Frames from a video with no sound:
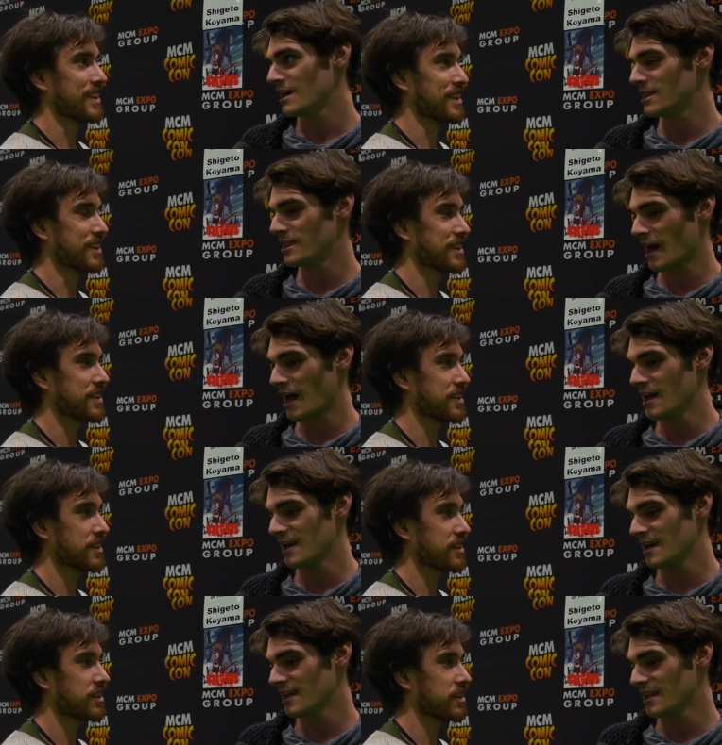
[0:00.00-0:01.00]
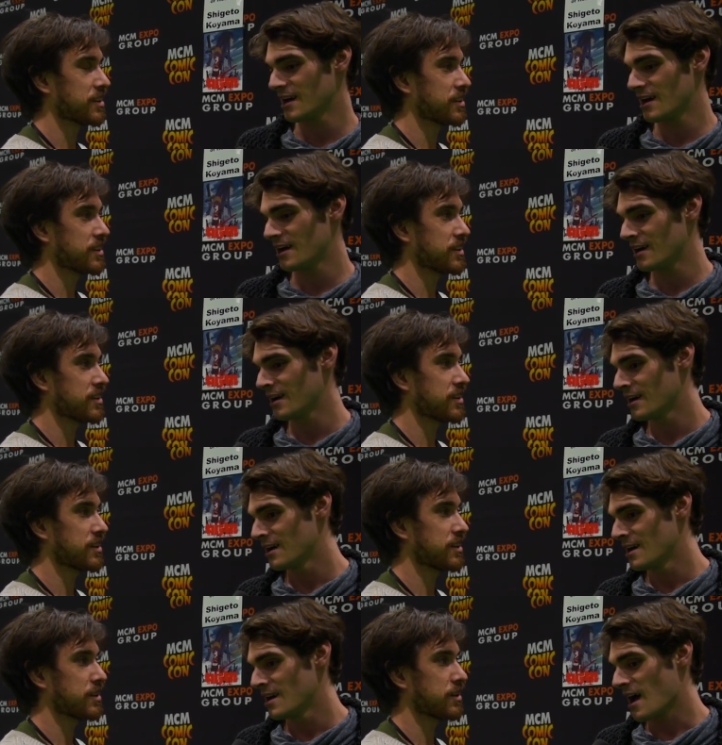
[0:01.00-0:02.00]
Speaker 1: in that. And uh,
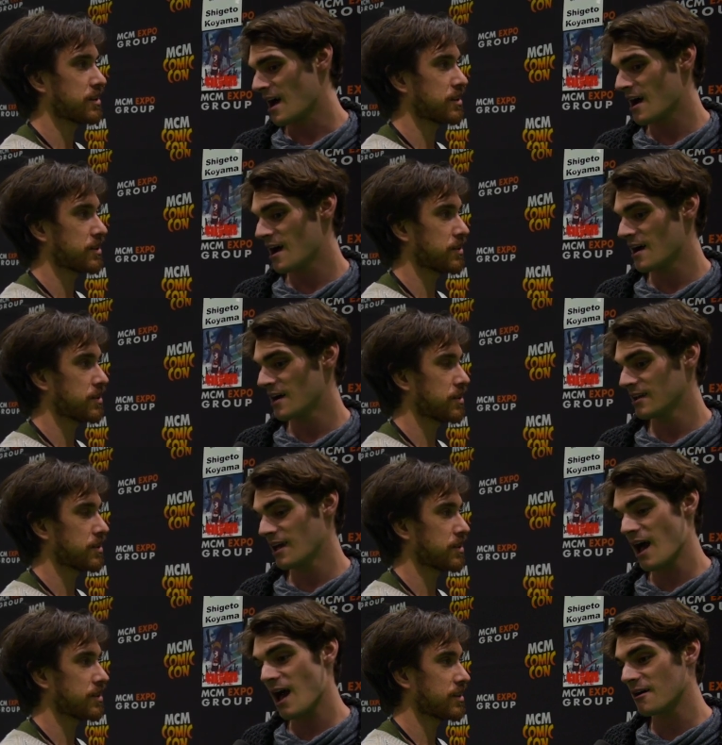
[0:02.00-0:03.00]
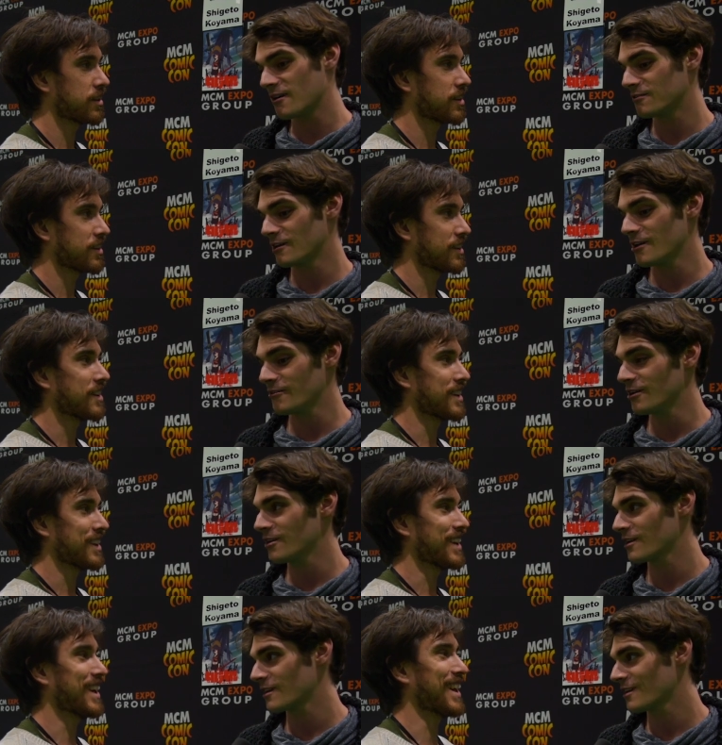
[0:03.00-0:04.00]
uh, yeah,
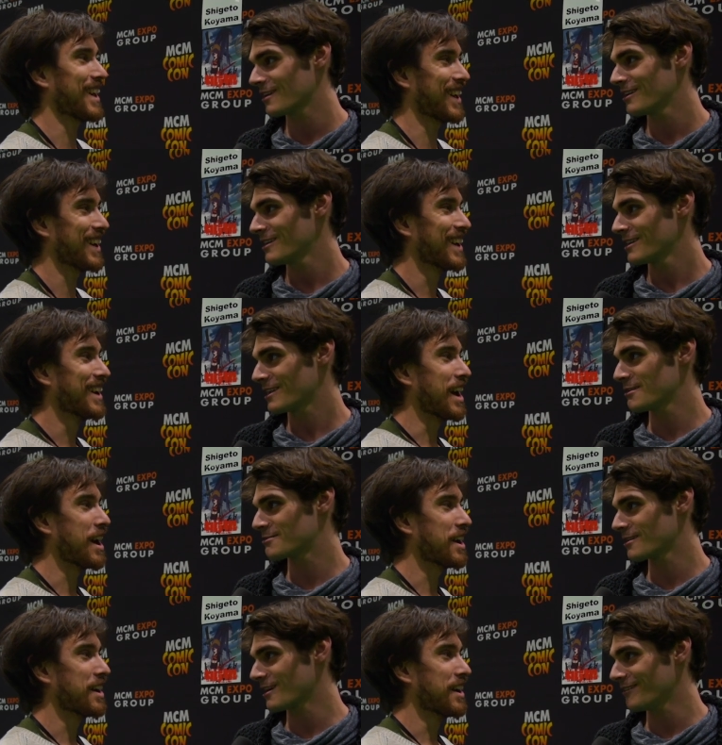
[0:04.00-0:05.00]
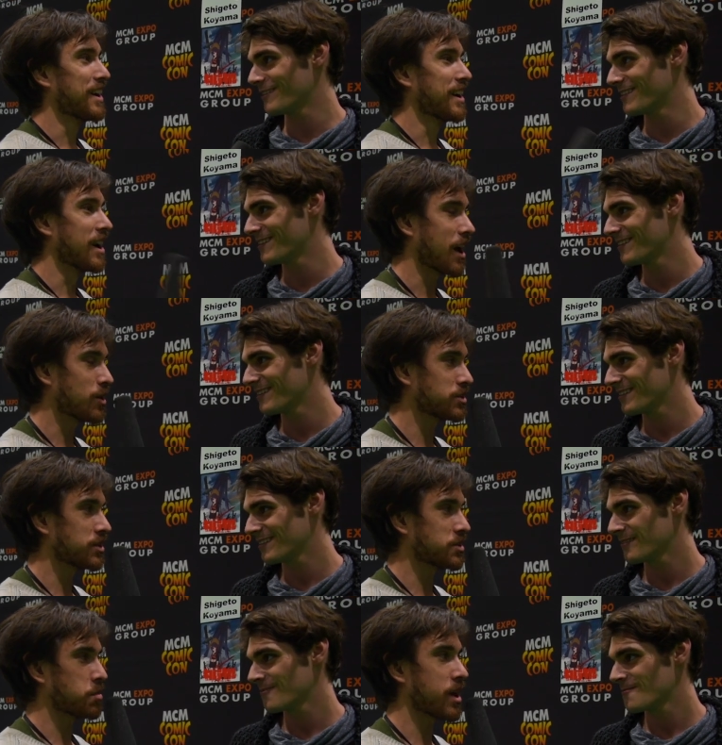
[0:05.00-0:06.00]
whatever keeps me going. How
Speaker 2: is
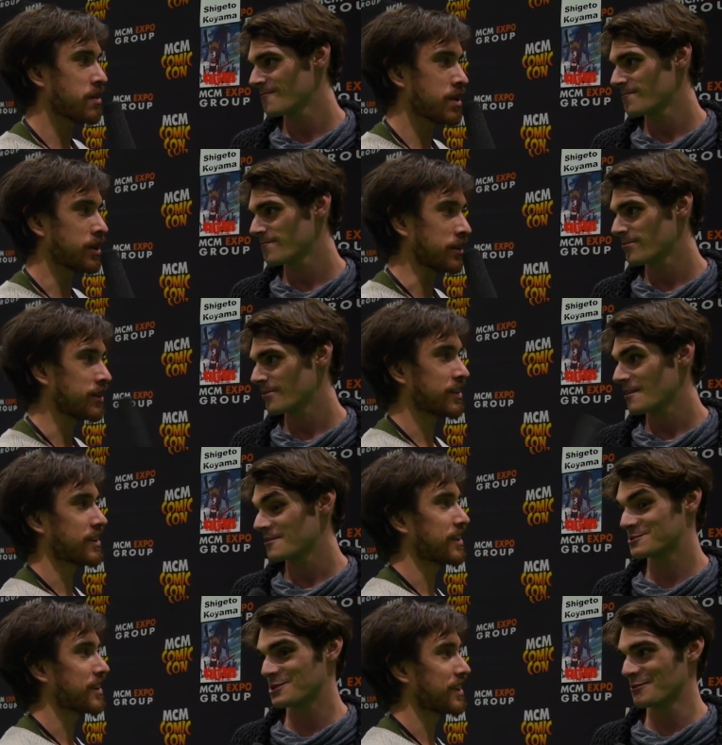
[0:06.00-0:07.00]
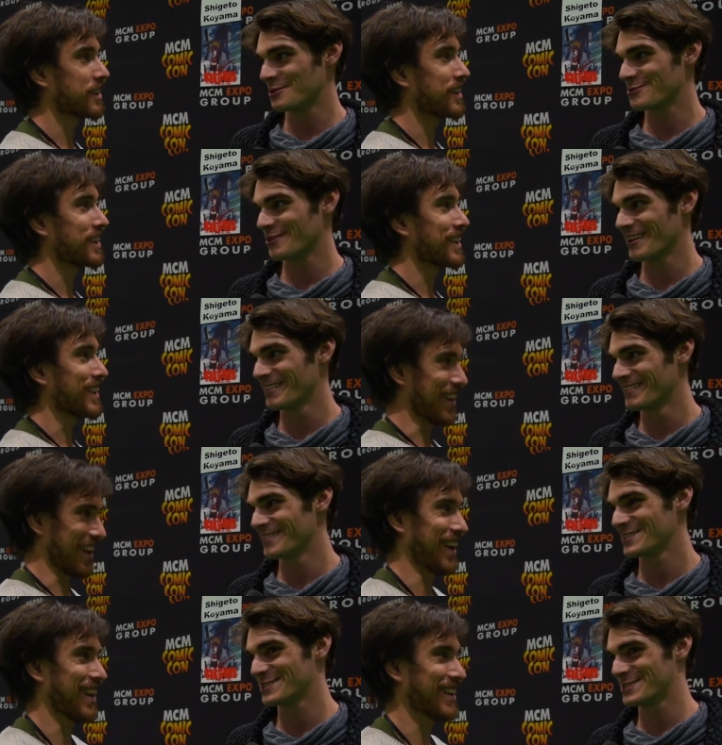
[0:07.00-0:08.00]
it to play a villain? So much fun.
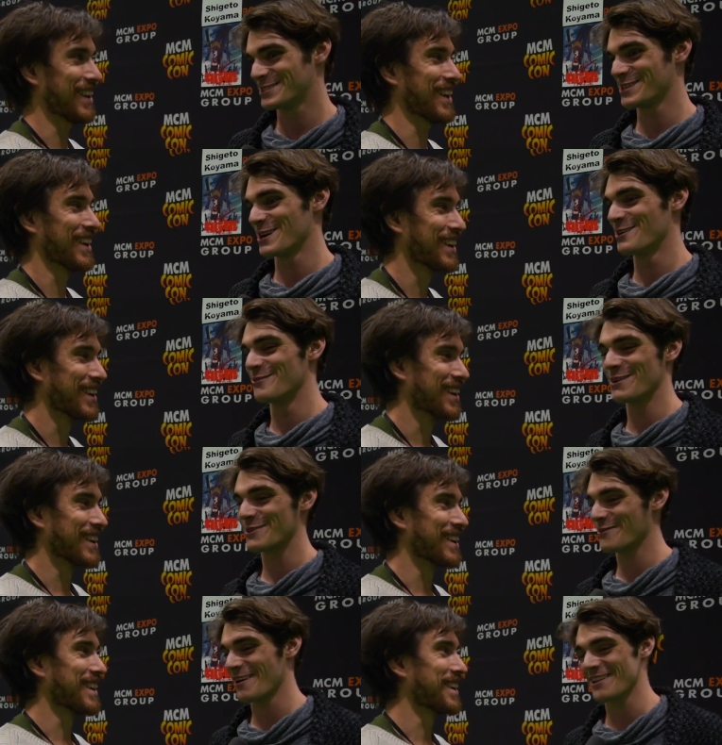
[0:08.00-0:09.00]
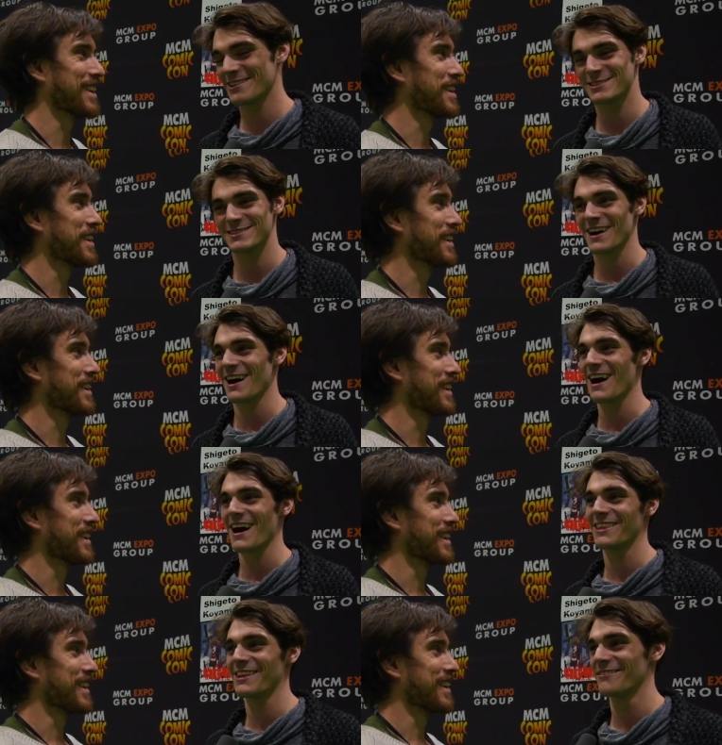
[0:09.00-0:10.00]
Speaker 1: yeah. So much fun. It's uh,
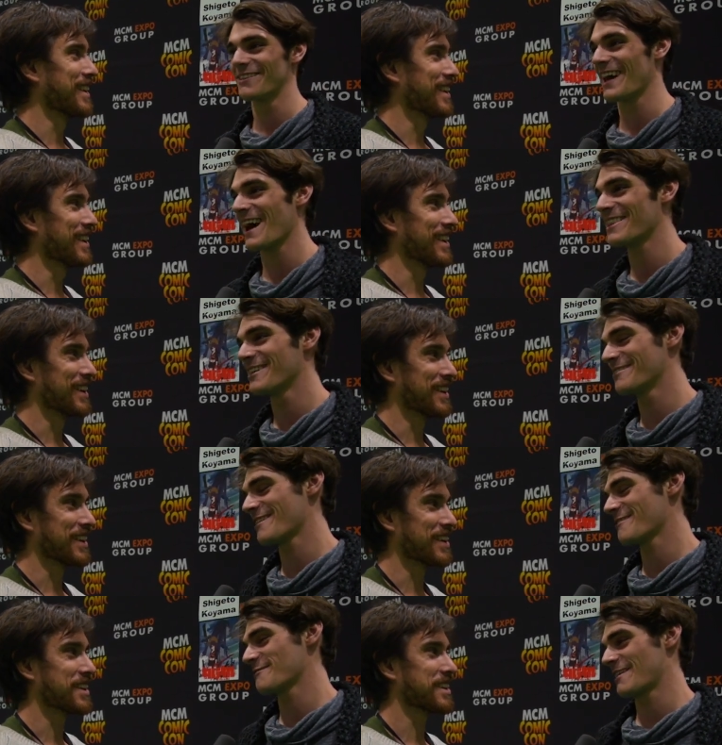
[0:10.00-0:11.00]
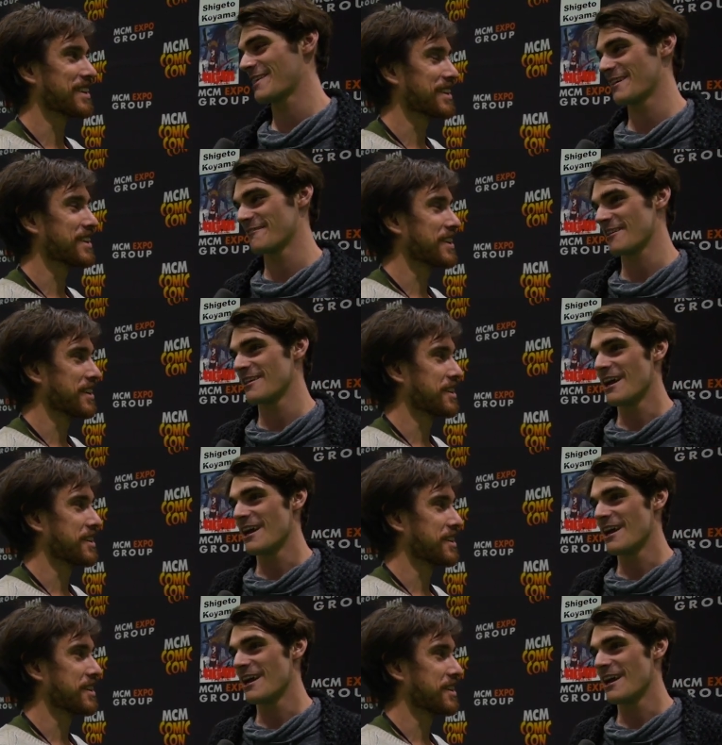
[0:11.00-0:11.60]
I loved it. I loved every minute of it.